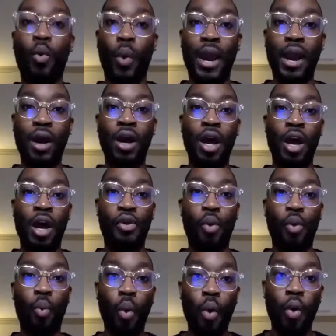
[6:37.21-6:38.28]
or where
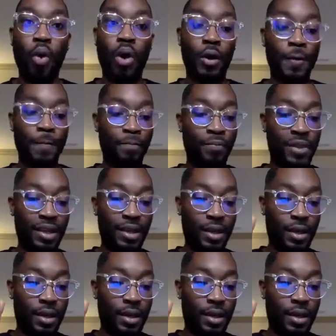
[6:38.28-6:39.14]
the war,